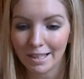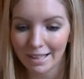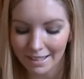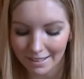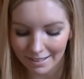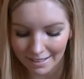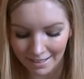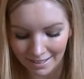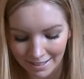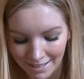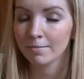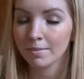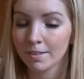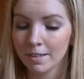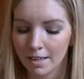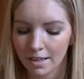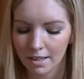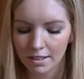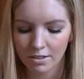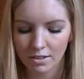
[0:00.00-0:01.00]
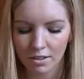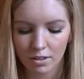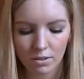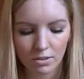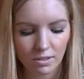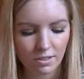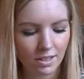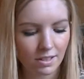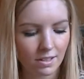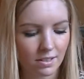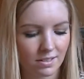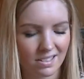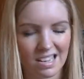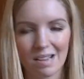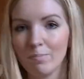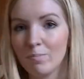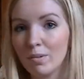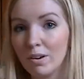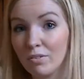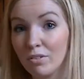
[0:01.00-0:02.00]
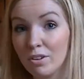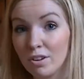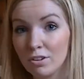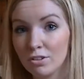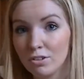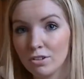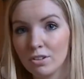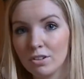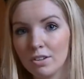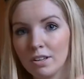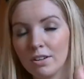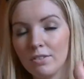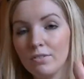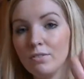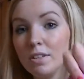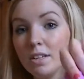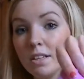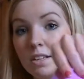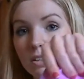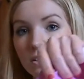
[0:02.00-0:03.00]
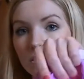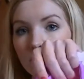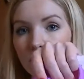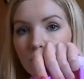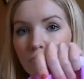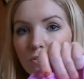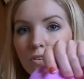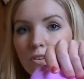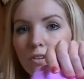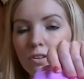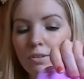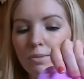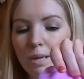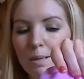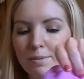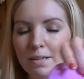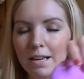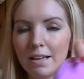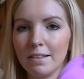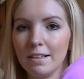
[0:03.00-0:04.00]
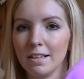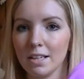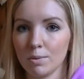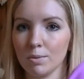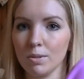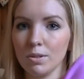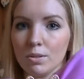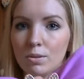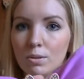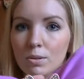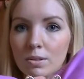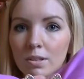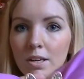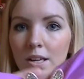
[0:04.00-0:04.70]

liked it. It's the Oscar the Zebra version, if you look for it on the website, I think that's what it's called.